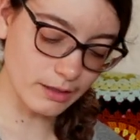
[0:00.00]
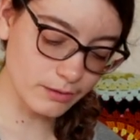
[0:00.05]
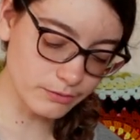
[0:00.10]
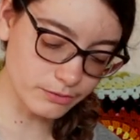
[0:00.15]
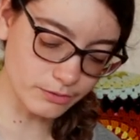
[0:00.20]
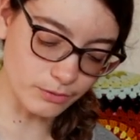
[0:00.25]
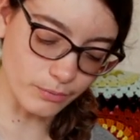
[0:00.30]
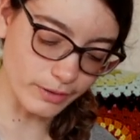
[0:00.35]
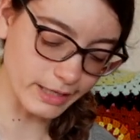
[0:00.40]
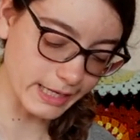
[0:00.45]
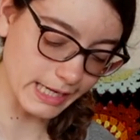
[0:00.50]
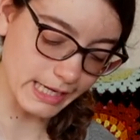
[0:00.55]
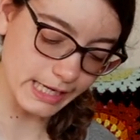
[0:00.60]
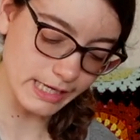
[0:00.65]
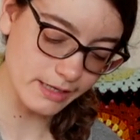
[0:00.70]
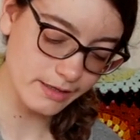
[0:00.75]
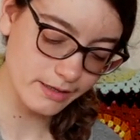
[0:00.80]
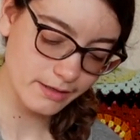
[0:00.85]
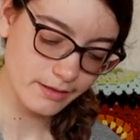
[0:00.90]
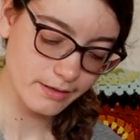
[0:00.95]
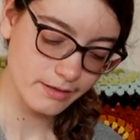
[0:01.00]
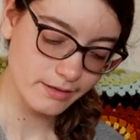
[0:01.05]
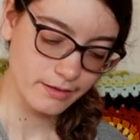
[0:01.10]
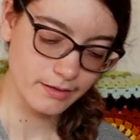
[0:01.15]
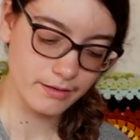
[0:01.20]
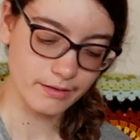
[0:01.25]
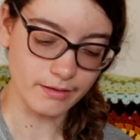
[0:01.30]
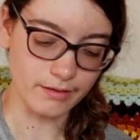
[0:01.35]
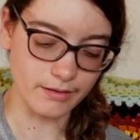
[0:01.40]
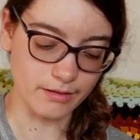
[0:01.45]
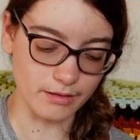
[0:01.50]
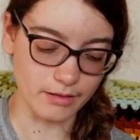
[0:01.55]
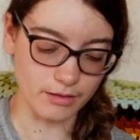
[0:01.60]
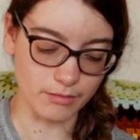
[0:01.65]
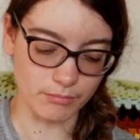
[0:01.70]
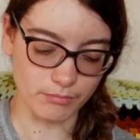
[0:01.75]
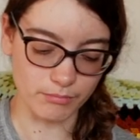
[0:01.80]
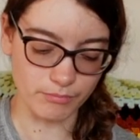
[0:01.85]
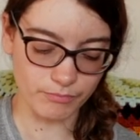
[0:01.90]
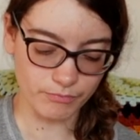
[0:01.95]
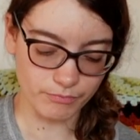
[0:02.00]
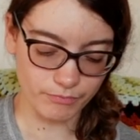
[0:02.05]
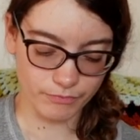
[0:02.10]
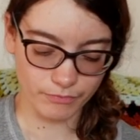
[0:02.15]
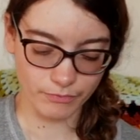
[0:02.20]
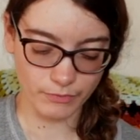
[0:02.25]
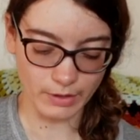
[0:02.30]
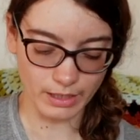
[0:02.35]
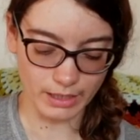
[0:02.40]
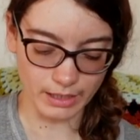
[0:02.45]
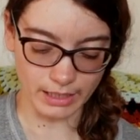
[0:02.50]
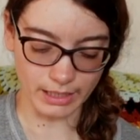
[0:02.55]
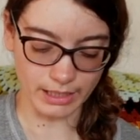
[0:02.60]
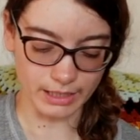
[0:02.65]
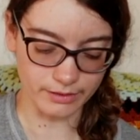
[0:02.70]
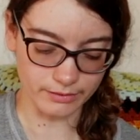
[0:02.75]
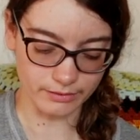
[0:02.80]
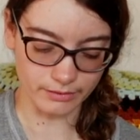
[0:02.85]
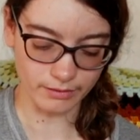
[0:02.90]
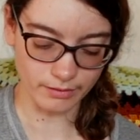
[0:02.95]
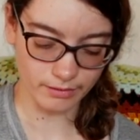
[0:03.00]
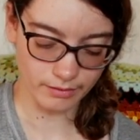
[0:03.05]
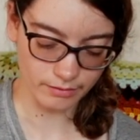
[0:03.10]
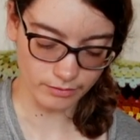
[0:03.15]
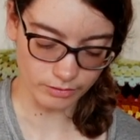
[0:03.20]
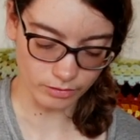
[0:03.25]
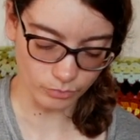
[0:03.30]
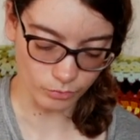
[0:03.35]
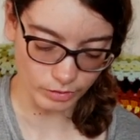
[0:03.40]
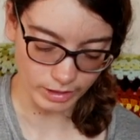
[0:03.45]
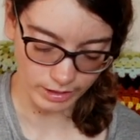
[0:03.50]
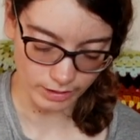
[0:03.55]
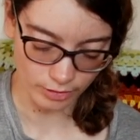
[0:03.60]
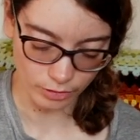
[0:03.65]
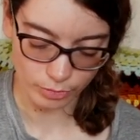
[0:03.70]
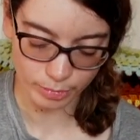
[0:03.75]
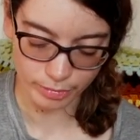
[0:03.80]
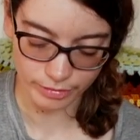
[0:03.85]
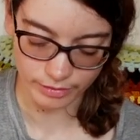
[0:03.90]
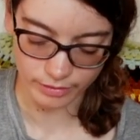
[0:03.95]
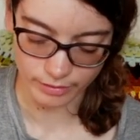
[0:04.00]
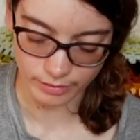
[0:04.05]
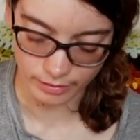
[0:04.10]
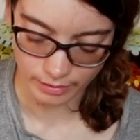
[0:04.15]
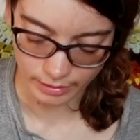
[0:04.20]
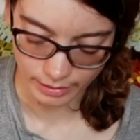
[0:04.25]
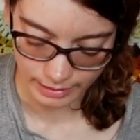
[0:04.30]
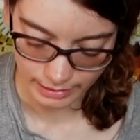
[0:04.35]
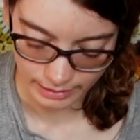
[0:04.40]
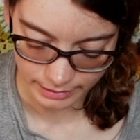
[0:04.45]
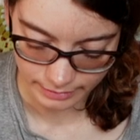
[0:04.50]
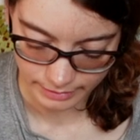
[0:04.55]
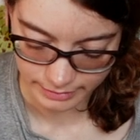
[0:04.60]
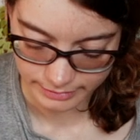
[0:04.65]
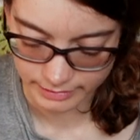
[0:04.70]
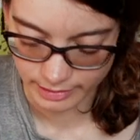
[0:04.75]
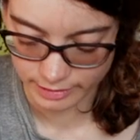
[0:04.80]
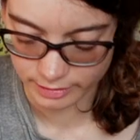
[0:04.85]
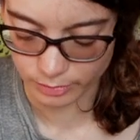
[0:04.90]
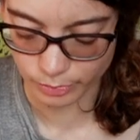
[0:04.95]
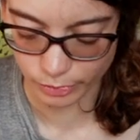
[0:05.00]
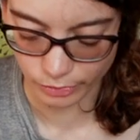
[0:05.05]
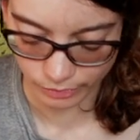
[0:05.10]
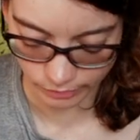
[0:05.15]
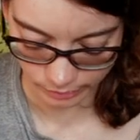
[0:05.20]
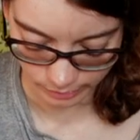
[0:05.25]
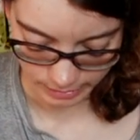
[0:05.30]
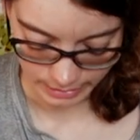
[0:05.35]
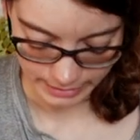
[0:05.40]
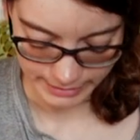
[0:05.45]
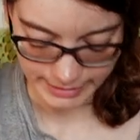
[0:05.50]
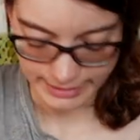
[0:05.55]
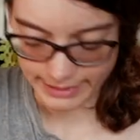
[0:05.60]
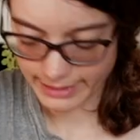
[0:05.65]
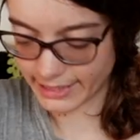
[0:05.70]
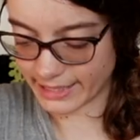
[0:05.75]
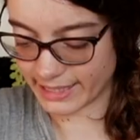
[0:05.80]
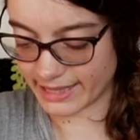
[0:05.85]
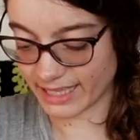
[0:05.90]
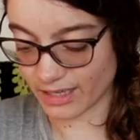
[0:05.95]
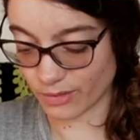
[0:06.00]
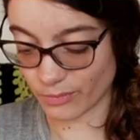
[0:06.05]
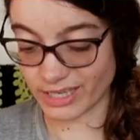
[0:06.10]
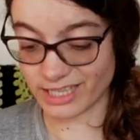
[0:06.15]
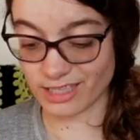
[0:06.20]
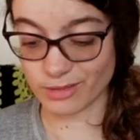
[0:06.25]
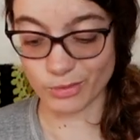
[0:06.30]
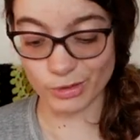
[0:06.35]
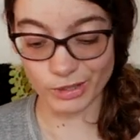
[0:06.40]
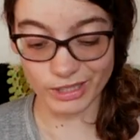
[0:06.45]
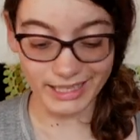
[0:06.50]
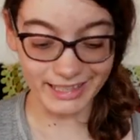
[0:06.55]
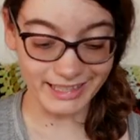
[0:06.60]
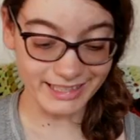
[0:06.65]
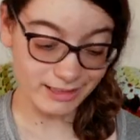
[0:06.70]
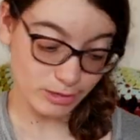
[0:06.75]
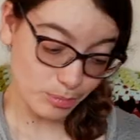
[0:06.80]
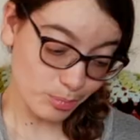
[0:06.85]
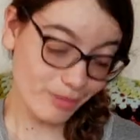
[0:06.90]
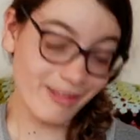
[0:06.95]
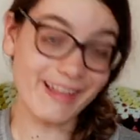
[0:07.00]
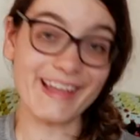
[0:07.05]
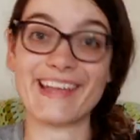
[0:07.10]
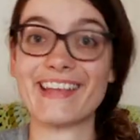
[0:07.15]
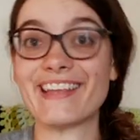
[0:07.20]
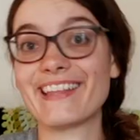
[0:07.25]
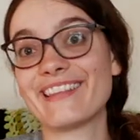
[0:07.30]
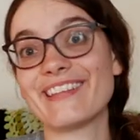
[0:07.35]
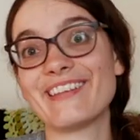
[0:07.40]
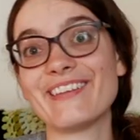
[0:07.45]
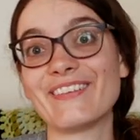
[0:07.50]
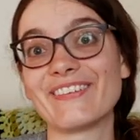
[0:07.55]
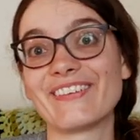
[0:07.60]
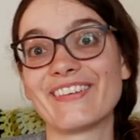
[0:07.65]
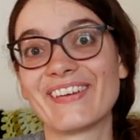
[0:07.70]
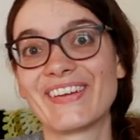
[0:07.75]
out of the way um, and somewhere open and accessible, and that way you're more likely to play it too.